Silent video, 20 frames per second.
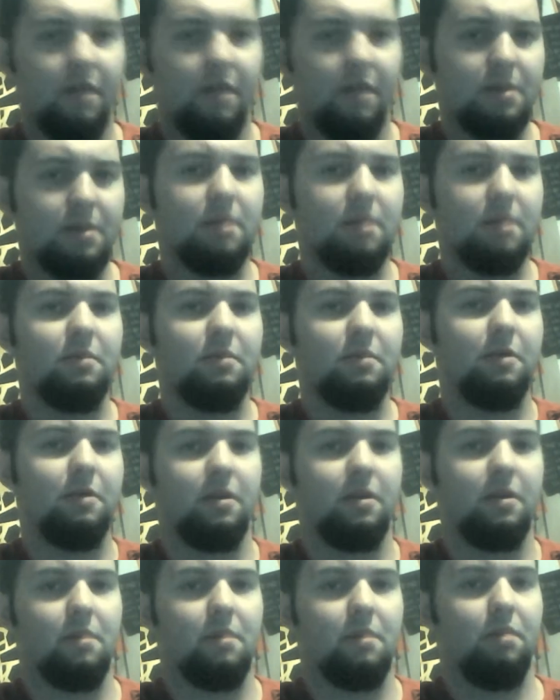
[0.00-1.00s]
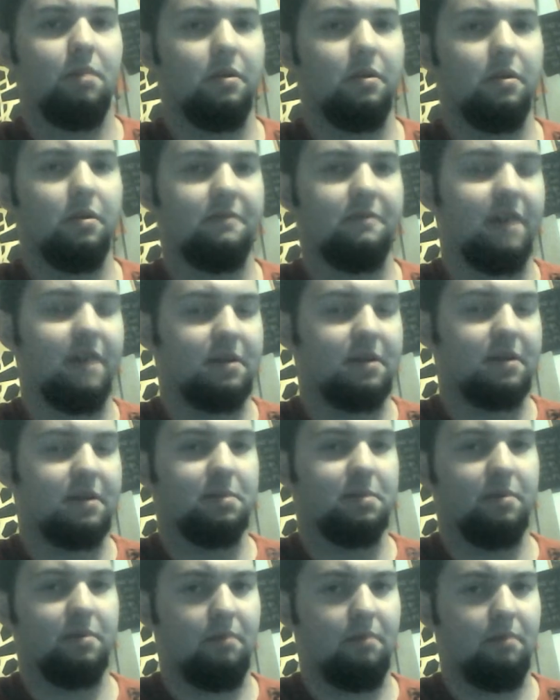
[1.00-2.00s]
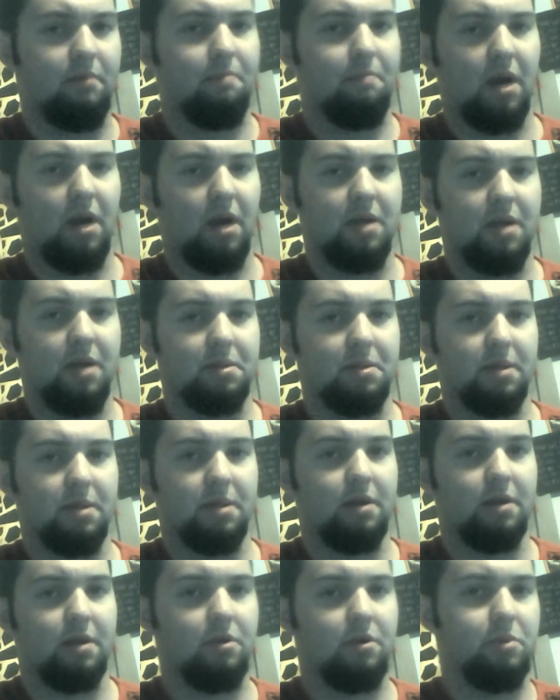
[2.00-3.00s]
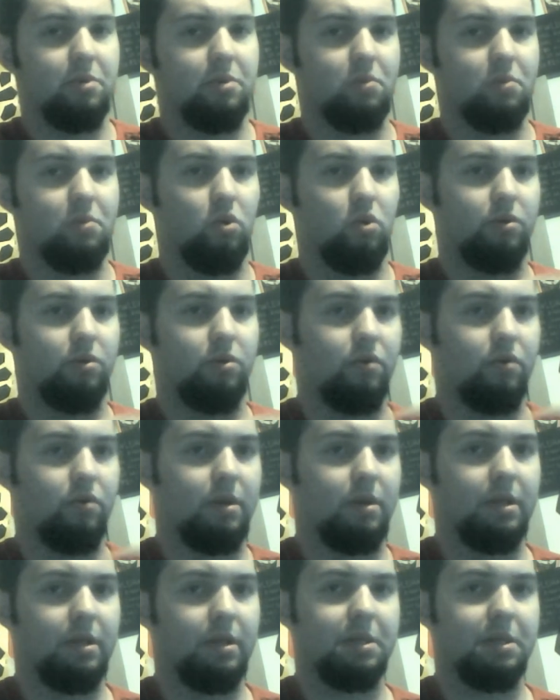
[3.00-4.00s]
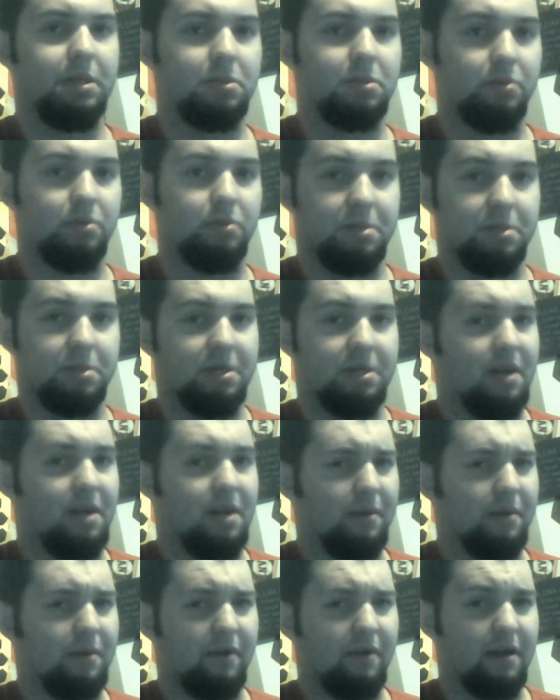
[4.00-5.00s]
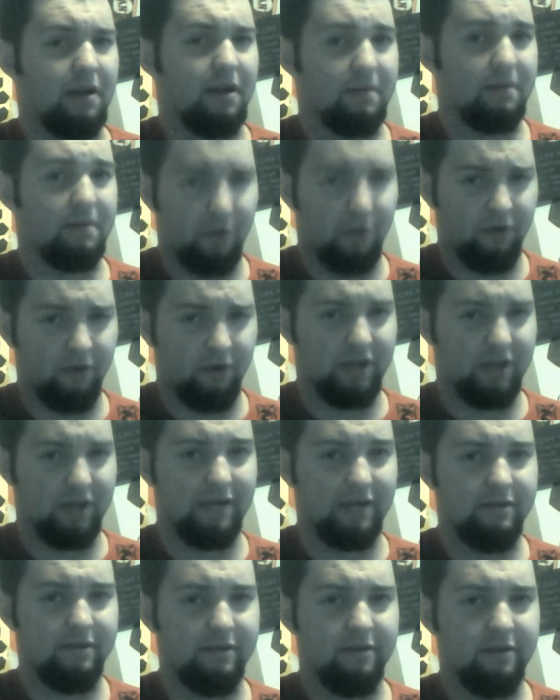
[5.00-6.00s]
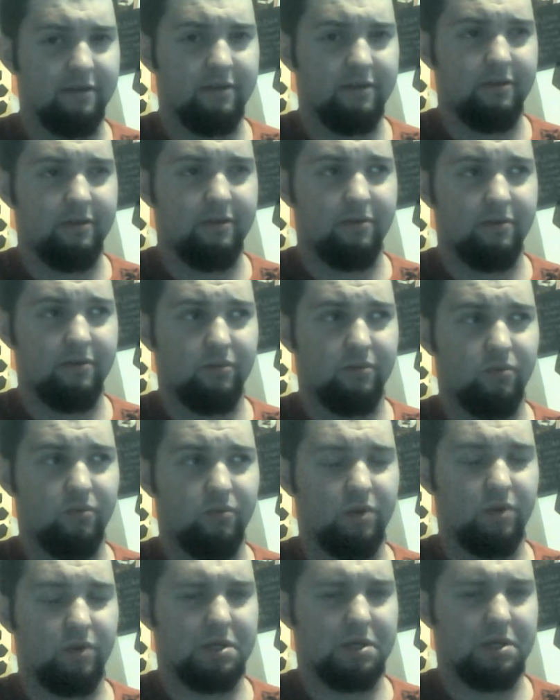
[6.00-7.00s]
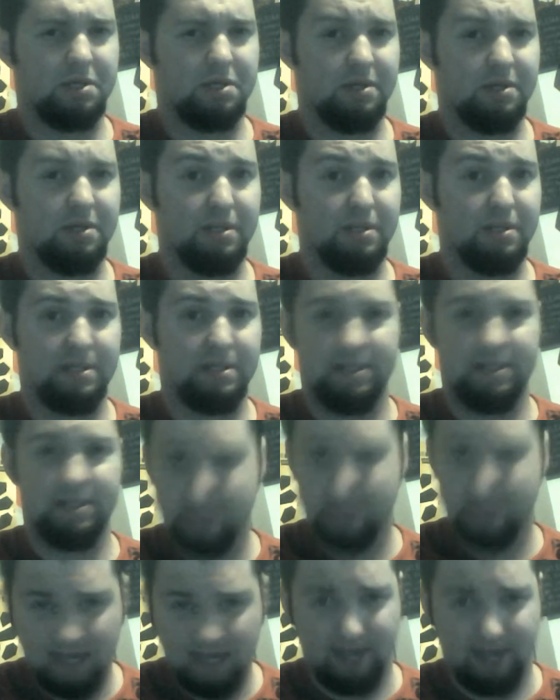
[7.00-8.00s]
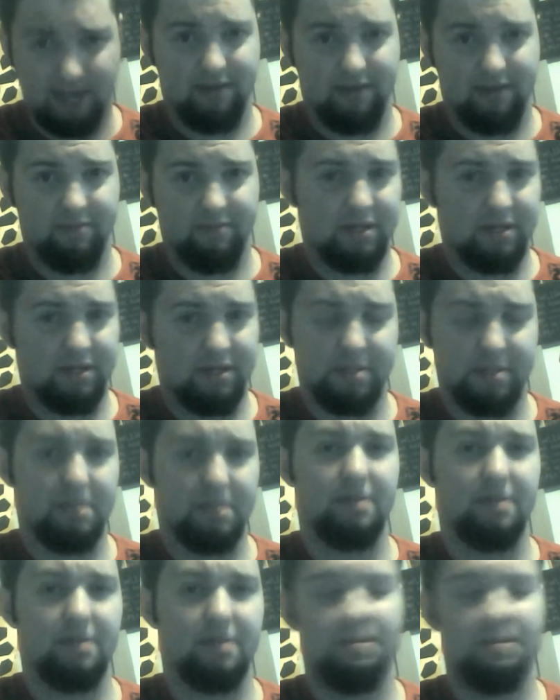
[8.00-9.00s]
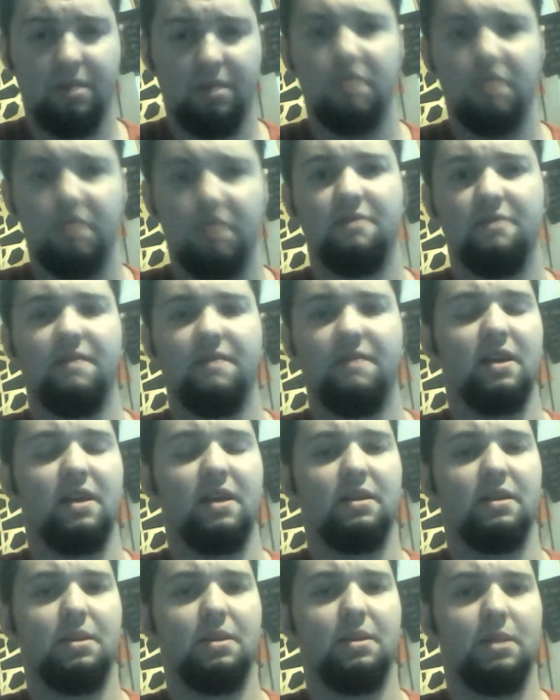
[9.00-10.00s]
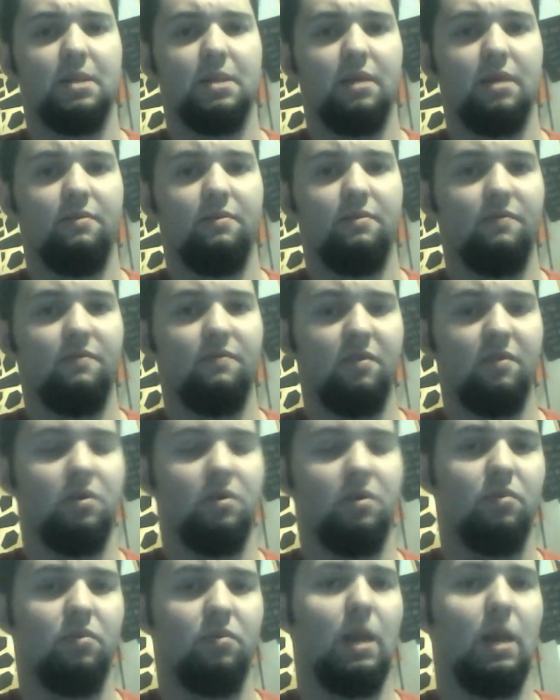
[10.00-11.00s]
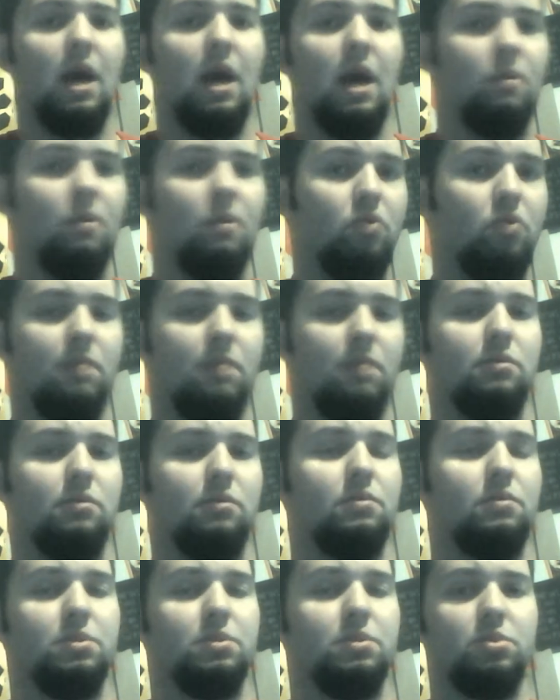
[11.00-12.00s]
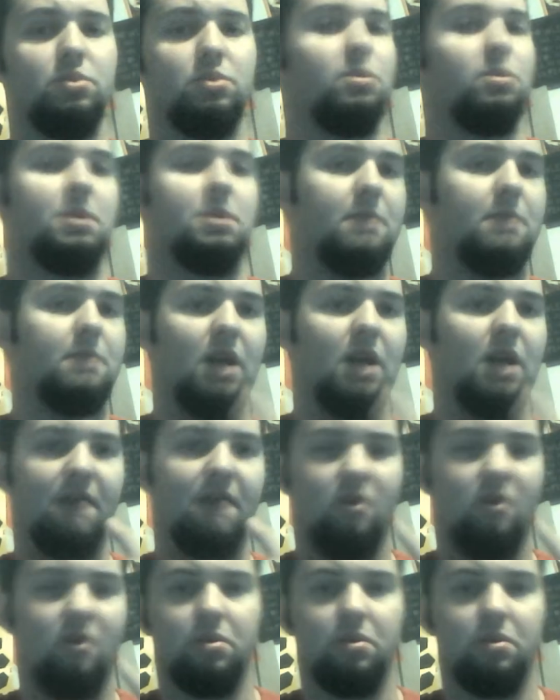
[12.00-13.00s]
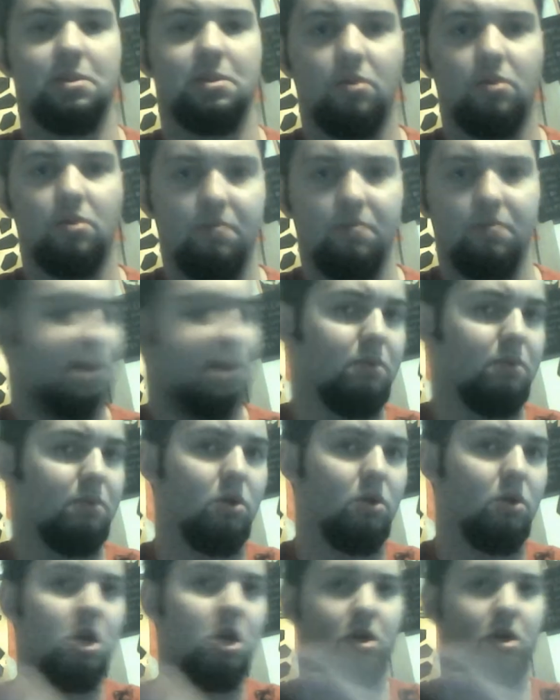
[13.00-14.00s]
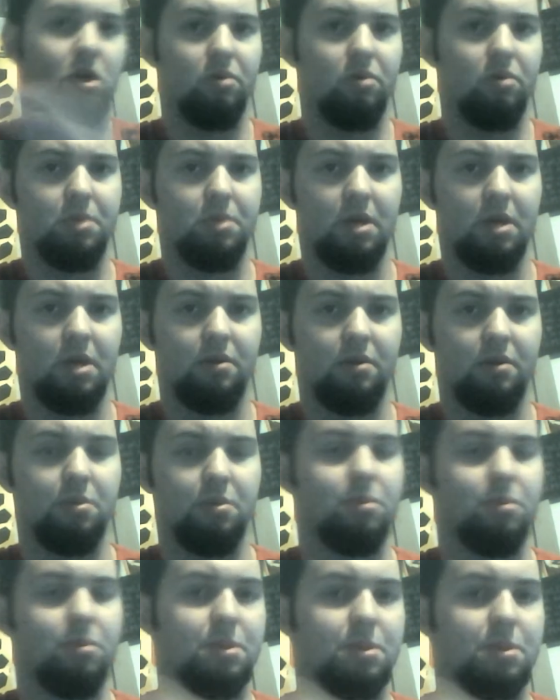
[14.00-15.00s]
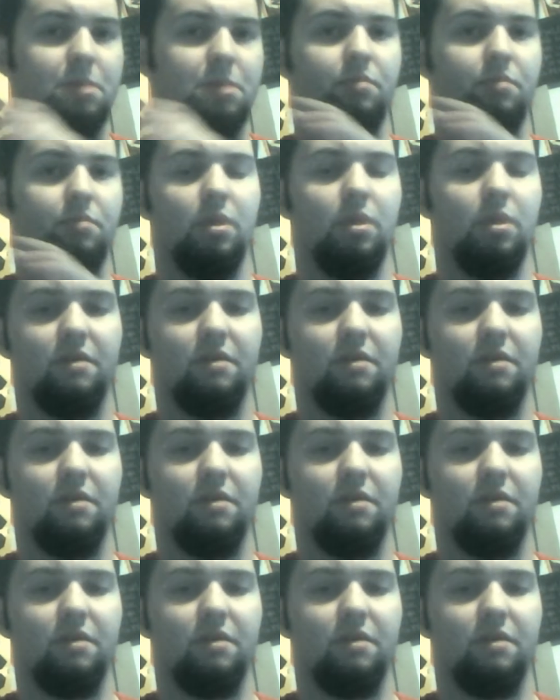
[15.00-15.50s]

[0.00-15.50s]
They seem to think that PolitiFact is very biased and goes more to, and leans towards the Democratic Party, which is insane because PolitiFact is a very reliable, reputable source. I mean, I've always told people go check your sources through